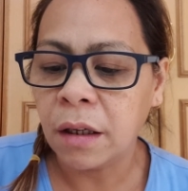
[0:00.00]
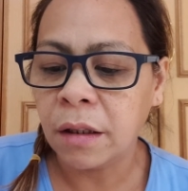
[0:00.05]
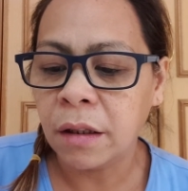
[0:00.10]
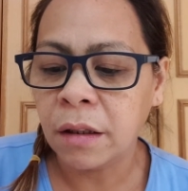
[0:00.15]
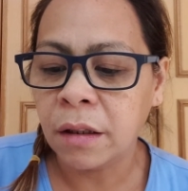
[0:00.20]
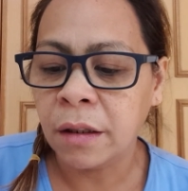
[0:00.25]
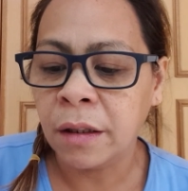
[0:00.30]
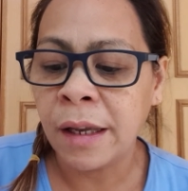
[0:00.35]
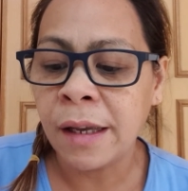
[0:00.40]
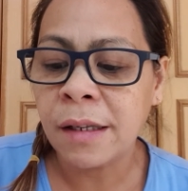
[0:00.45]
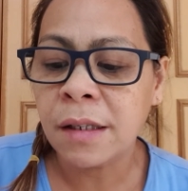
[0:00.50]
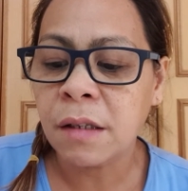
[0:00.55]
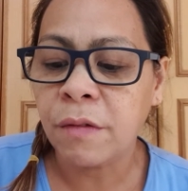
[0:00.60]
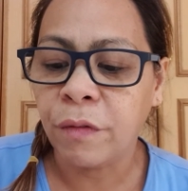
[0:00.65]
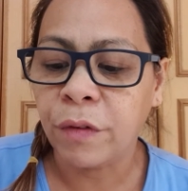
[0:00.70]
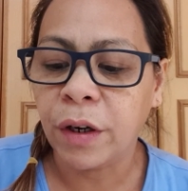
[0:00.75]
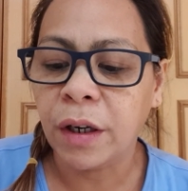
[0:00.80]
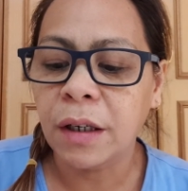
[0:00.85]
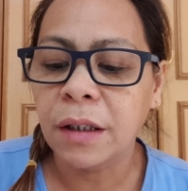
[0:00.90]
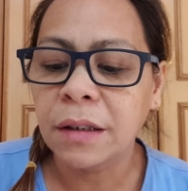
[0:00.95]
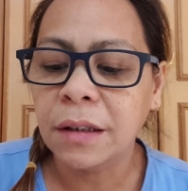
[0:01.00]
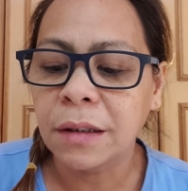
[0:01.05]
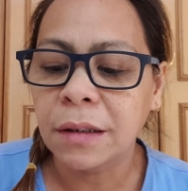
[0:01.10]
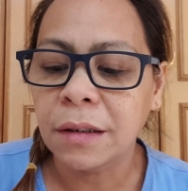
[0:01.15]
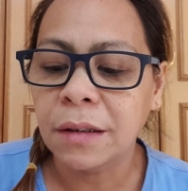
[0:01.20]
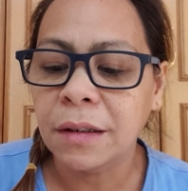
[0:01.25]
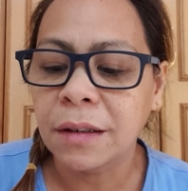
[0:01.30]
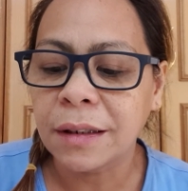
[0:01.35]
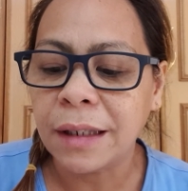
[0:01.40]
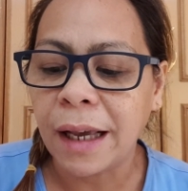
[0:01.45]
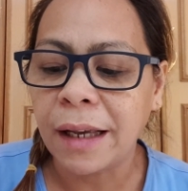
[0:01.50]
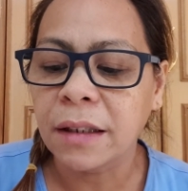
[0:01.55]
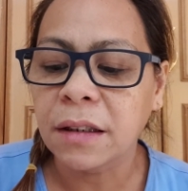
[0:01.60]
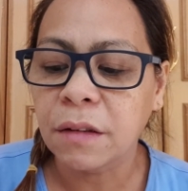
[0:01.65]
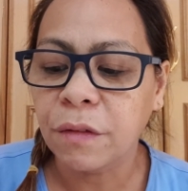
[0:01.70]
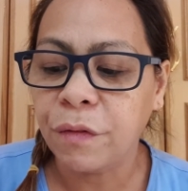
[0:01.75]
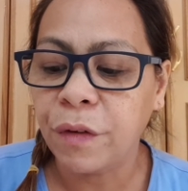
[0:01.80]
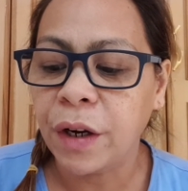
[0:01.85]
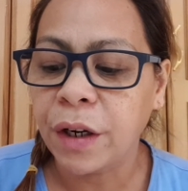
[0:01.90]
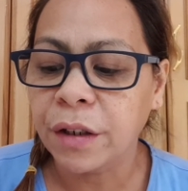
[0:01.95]
this verse
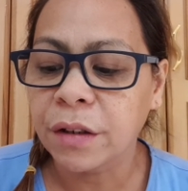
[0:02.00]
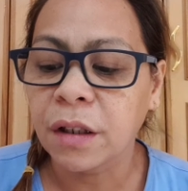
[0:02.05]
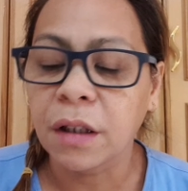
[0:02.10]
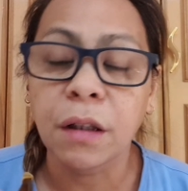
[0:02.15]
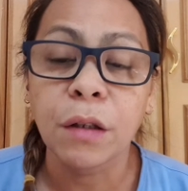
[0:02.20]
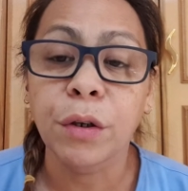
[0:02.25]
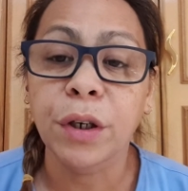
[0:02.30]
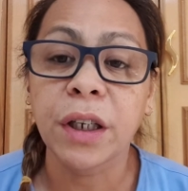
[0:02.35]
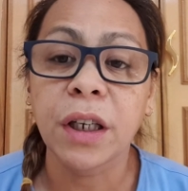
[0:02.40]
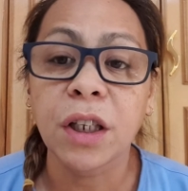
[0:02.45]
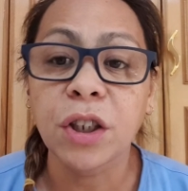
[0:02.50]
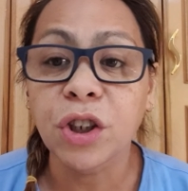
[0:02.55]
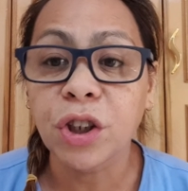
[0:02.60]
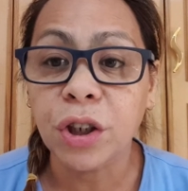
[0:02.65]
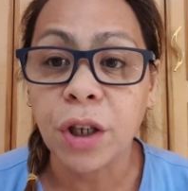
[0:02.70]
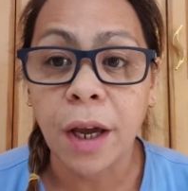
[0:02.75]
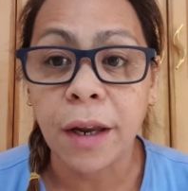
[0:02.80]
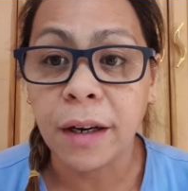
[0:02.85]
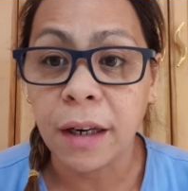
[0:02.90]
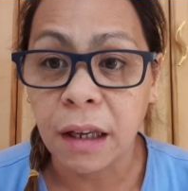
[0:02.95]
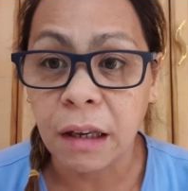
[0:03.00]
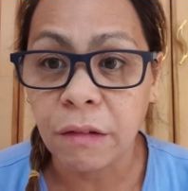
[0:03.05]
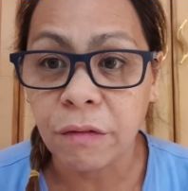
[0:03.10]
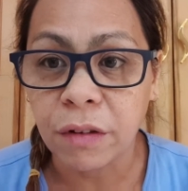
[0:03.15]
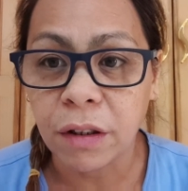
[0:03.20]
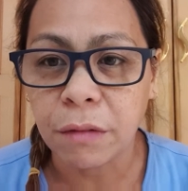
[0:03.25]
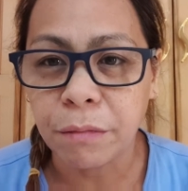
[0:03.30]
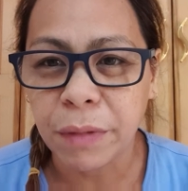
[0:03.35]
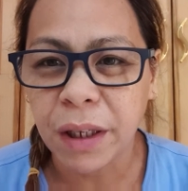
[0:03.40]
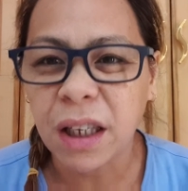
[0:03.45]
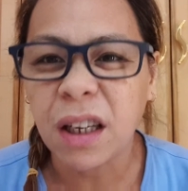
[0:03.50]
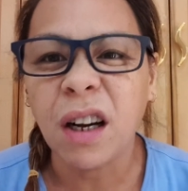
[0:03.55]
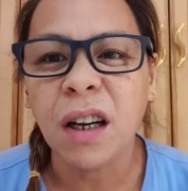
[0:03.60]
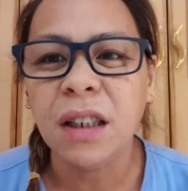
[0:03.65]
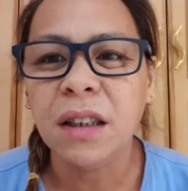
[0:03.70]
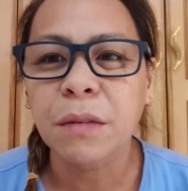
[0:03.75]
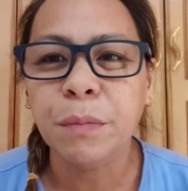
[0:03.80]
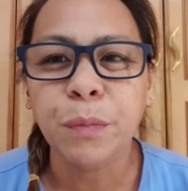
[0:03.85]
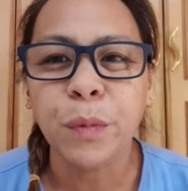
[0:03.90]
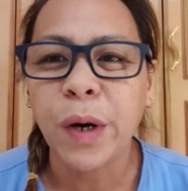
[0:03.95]
says, fear the Lord and shun evil,
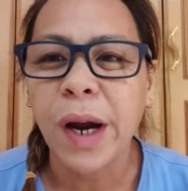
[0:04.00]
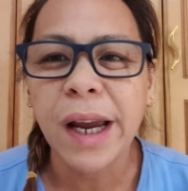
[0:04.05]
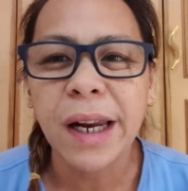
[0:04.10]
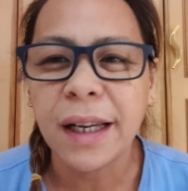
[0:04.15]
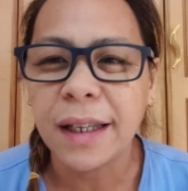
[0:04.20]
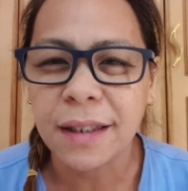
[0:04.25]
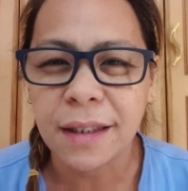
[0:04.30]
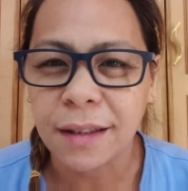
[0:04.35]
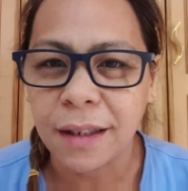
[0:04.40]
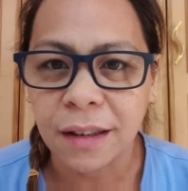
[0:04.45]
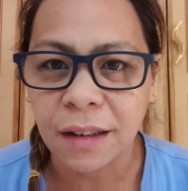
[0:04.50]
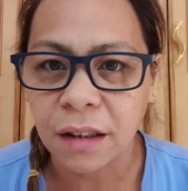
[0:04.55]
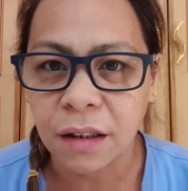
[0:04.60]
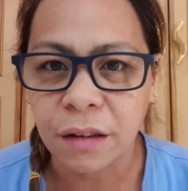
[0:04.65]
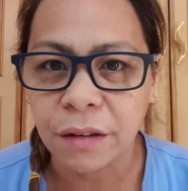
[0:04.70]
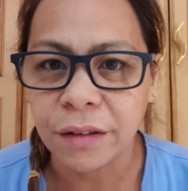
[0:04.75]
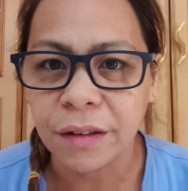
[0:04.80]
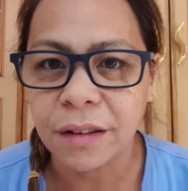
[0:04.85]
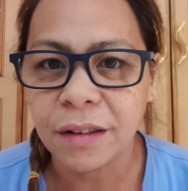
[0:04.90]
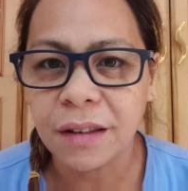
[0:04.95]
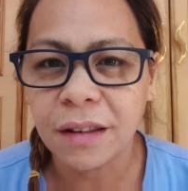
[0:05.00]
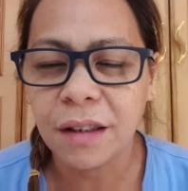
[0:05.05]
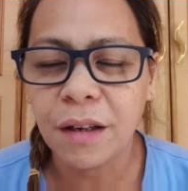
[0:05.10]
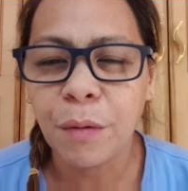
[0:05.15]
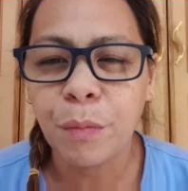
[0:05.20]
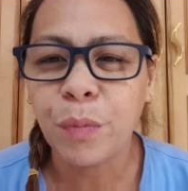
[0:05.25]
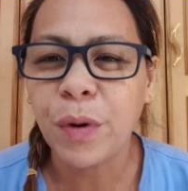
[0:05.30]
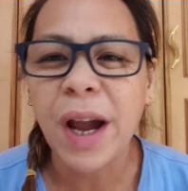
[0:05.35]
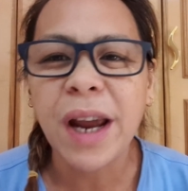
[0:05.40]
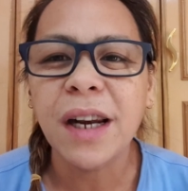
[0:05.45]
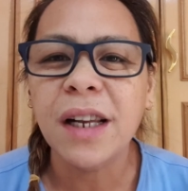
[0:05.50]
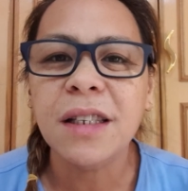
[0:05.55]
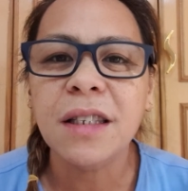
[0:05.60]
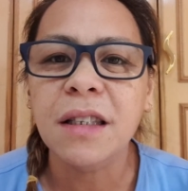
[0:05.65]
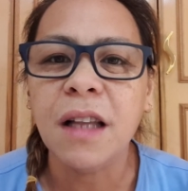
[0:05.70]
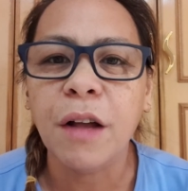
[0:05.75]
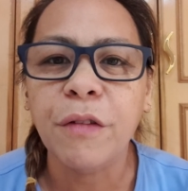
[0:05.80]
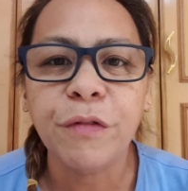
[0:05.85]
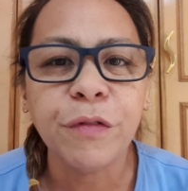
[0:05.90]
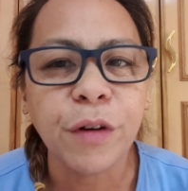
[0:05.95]
because pride is not good. Pride is
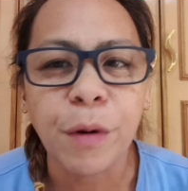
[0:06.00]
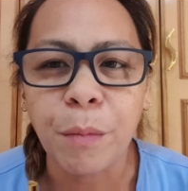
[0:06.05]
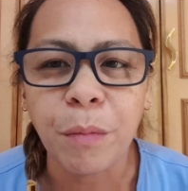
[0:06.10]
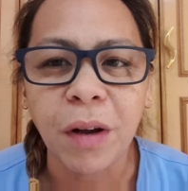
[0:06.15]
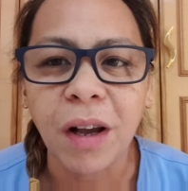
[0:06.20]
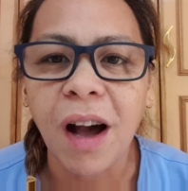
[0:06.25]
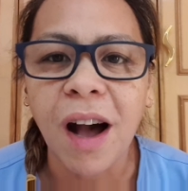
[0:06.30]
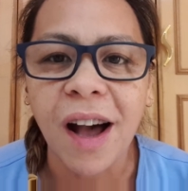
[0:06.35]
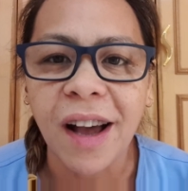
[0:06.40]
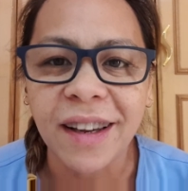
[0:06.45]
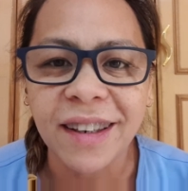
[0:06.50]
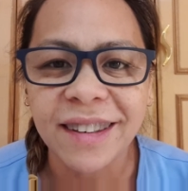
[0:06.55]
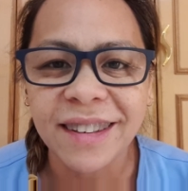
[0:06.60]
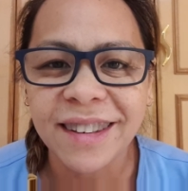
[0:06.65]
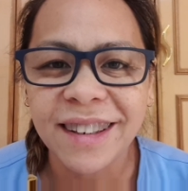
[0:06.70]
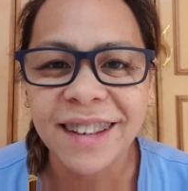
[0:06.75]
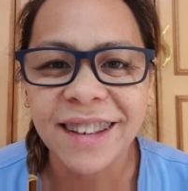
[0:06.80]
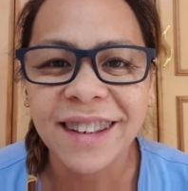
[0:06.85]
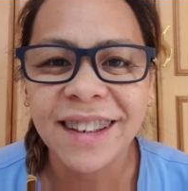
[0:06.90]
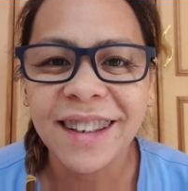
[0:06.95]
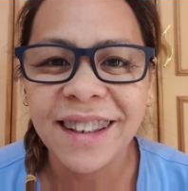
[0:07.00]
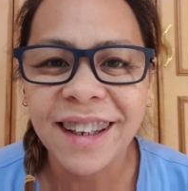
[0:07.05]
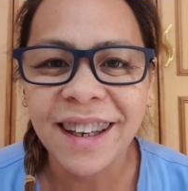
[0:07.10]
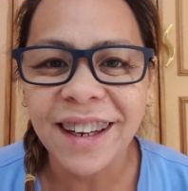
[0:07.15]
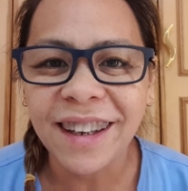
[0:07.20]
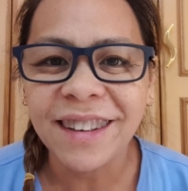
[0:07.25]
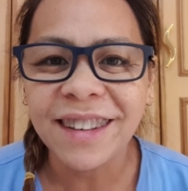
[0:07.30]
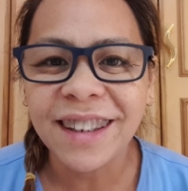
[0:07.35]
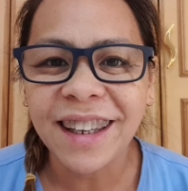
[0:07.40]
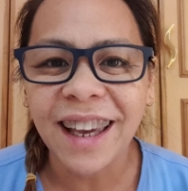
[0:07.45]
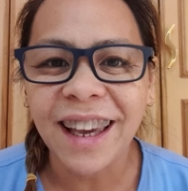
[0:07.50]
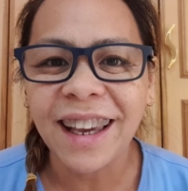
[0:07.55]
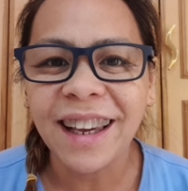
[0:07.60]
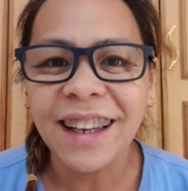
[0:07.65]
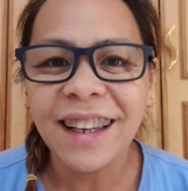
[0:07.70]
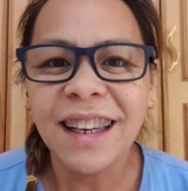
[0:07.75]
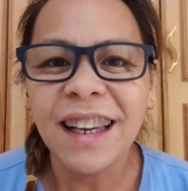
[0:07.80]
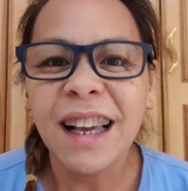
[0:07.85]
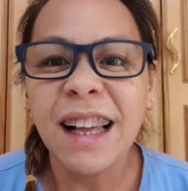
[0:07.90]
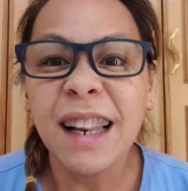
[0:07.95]
not from God.
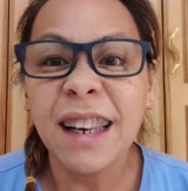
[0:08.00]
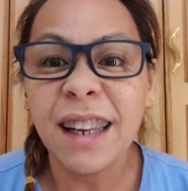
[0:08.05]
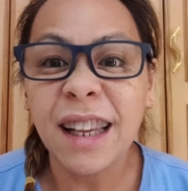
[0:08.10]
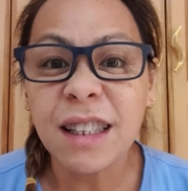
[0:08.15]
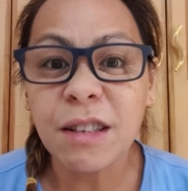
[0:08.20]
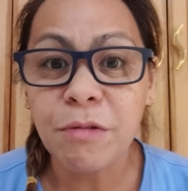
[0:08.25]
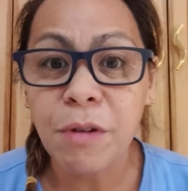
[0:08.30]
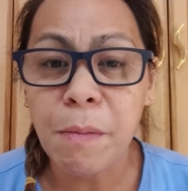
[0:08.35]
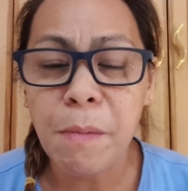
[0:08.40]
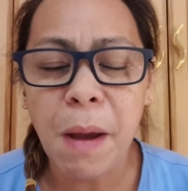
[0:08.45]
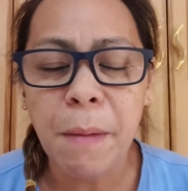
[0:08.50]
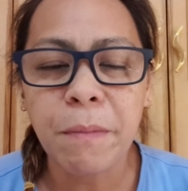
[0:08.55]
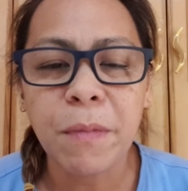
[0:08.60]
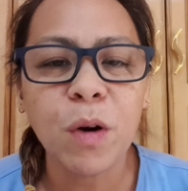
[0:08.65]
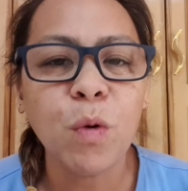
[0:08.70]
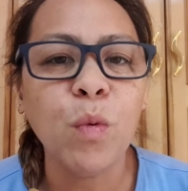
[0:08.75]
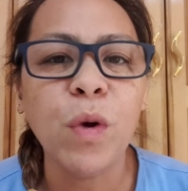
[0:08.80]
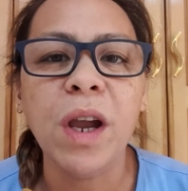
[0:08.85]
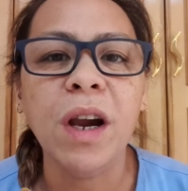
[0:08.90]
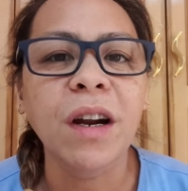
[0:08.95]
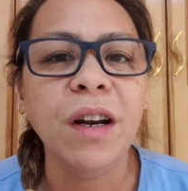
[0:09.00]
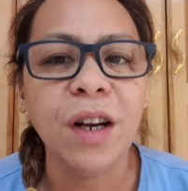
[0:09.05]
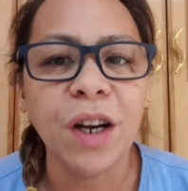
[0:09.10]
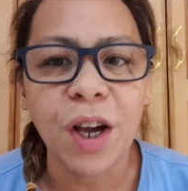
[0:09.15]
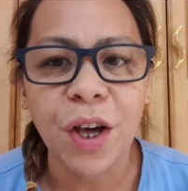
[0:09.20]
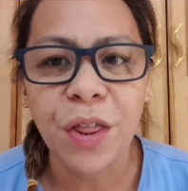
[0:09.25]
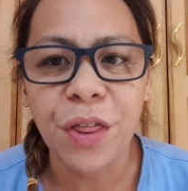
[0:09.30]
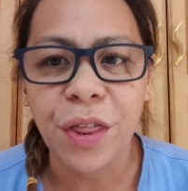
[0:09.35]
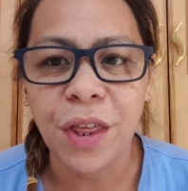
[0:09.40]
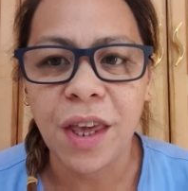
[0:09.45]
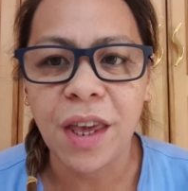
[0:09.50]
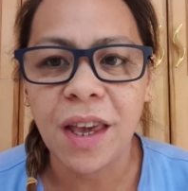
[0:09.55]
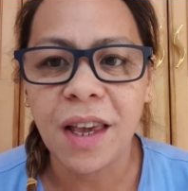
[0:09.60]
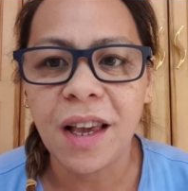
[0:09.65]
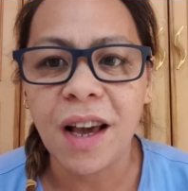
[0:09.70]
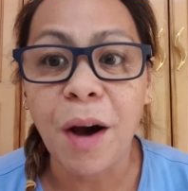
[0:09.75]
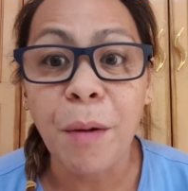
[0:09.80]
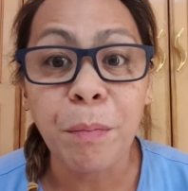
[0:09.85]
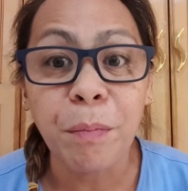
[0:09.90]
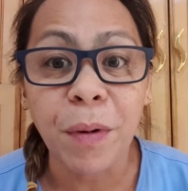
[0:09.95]
Okay? Let's remember we are
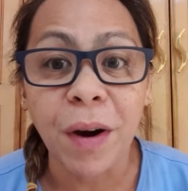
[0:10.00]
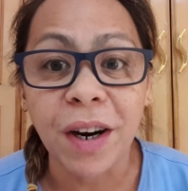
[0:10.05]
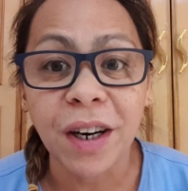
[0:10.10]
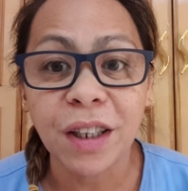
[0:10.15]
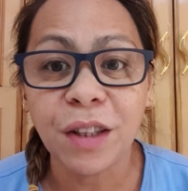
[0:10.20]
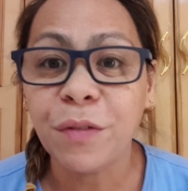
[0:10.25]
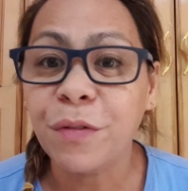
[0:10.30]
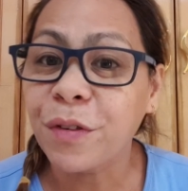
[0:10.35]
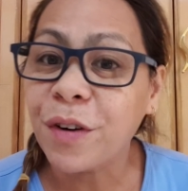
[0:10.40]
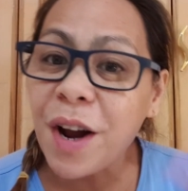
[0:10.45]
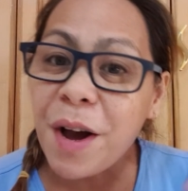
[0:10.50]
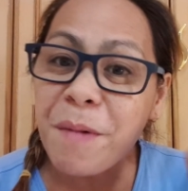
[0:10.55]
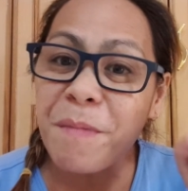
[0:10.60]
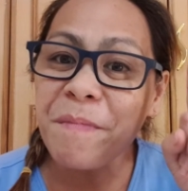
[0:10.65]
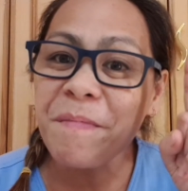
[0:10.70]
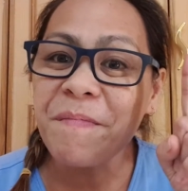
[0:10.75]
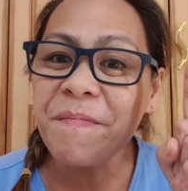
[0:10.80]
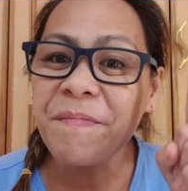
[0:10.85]
nothing apart from